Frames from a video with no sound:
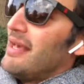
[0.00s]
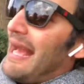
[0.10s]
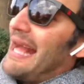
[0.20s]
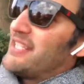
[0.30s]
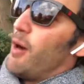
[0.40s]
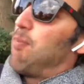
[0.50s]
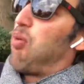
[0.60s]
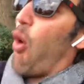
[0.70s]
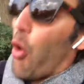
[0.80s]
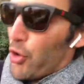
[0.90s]
as a
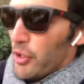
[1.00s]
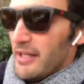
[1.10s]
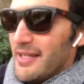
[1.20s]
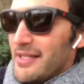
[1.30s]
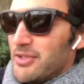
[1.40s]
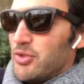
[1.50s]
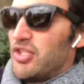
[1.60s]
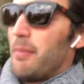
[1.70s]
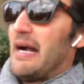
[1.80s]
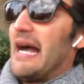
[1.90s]
portal to
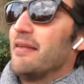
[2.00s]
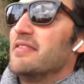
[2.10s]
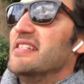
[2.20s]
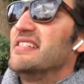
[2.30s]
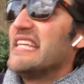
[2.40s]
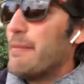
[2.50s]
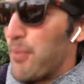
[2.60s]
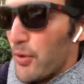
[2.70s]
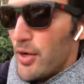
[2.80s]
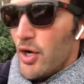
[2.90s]
some kind of
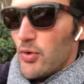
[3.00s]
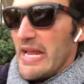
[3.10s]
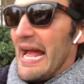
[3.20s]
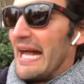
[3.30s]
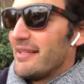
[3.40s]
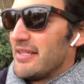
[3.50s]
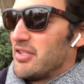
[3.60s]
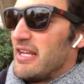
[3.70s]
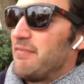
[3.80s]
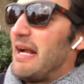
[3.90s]
deeper reality,
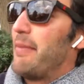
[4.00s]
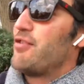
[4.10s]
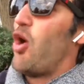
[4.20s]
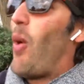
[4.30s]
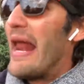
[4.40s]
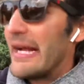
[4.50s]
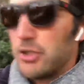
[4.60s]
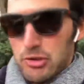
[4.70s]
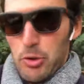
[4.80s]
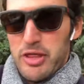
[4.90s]
so some kind of noetic
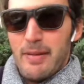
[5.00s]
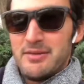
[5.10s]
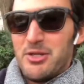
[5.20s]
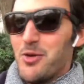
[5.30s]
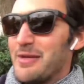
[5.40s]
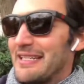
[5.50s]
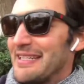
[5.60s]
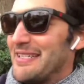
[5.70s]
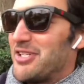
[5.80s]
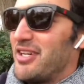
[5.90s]
truth about the human
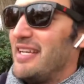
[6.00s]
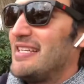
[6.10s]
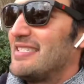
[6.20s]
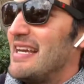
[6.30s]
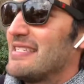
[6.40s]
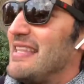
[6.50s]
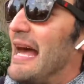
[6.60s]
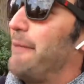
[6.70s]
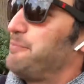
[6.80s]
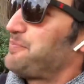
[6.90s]
condition. He says
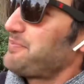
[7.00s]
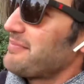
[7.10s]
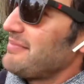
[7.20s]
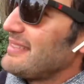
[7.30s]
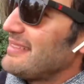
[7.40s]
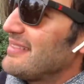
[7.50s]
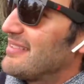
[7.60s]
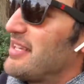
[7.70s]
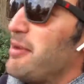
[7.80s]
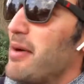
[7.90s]
that
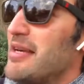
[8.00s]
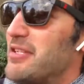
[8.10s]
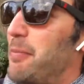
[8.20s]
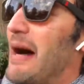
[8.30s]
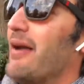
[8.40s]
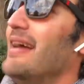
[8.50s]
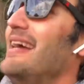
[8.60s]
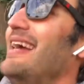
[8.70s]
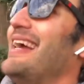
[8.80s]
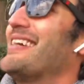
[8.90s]
cinema is about
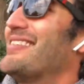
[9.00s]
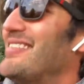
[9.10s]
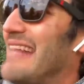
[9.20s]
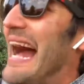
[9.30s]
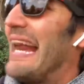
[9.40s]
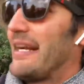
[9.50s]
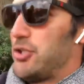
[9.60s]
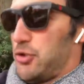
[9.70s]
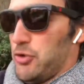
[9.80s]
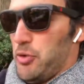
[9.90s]

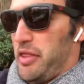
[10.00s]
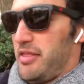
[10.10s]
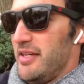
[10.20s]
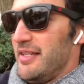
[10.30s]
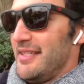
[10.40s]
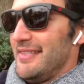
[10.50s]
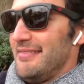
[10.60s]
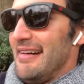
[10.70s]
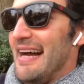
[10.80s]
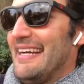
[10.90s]
ecstatic truth,
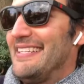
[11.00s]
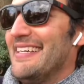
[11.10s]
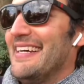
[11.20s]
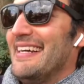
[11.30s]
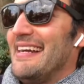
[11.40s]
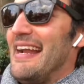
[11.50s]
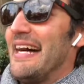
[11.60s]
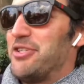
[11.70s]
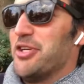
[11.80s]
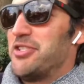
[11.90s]
right?
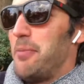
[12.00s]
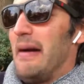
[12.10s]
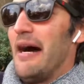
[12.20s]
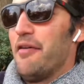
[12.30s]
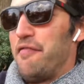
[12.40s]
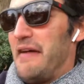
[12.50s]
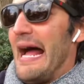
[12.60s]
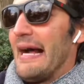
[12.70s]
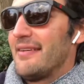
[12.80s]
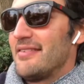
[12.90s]
Not just about
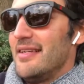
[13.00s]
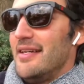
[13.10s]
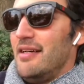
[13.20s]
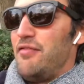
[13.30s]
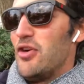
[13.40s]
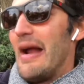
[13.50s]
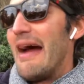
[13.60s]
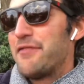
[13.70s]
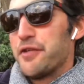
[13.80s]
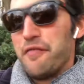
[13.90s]
facts. If you're
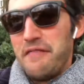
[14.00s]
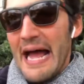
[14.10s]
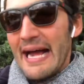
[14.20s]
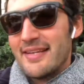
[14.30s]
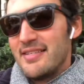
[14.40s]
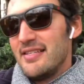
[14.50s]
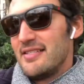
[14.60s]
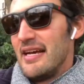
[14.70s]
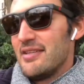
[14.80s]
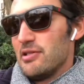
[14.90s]
after facts, he
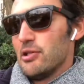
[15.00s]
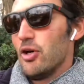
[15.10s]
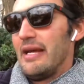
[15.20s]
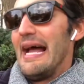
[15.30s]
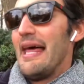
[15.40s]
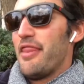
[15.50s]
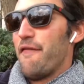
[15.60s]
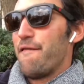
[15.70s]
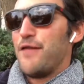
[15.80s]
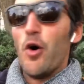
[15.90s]
says, look at
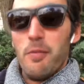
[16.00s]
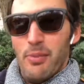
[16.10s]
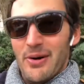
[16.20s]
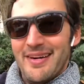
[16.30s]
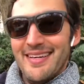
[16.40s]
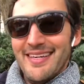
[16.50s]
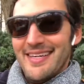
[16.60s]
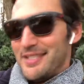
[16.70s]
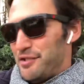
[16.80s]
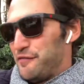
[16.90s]
the phone book.
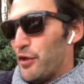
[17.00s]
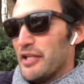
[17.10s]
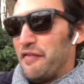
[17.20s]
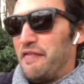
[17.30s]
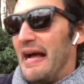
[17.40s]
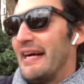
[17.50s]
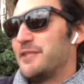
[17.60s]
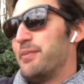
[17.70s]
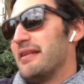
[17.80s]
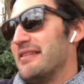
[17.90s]
It's full of
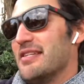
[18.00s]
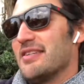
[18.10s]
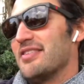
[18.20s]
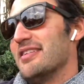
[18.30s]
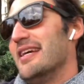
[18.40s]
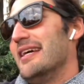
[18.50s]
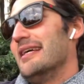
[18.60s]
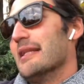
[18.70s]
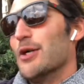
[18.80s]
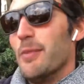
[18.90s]
facts, but it doesn't
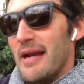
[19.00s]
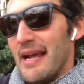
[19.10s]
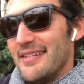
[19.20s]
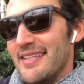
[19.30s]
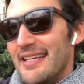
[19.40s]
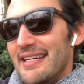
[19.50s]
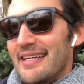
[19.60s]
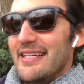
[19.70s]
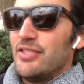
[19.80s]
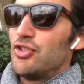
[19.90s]
illuminate.
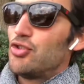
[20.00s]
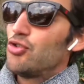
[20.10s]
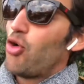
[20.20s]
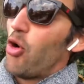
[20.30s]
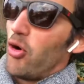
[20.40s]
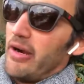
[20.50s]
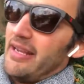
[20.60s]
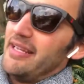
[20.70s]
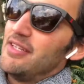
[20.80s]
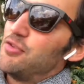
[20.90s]
It is
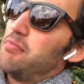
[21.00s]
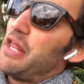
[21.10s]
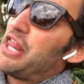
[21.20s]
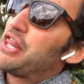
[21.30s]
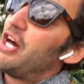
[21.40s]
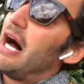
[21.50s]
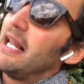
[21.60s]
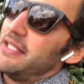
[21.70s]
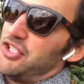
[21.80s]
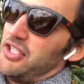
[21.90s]
story. It is
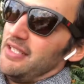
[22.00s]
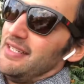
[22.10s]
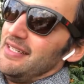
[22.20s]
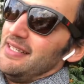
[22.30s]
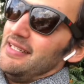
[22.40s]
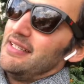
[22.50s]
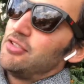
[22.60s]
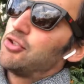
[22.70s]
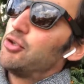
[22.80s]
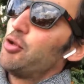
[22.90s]
mythology. It
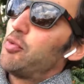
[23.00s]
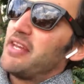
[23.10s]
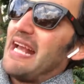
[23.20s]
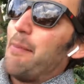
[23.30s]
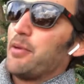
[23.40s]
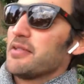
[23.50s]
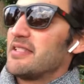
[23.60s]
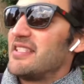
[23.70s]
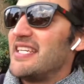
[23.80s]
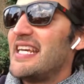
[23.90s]
is truth with a capital
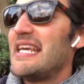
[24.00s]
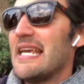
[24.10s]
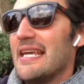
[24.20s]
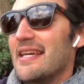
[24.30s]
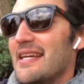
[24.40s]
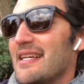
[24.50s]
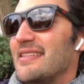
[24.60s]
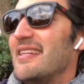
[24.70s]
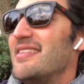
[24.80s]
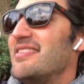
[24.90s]
T
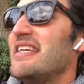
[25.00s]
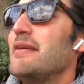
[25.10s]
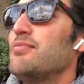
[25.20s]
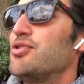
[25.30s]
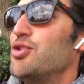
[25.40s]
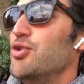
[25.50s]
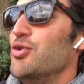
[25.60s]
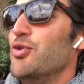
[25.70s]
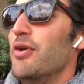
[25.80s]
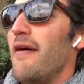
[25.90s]
that seems
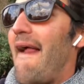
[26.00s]
to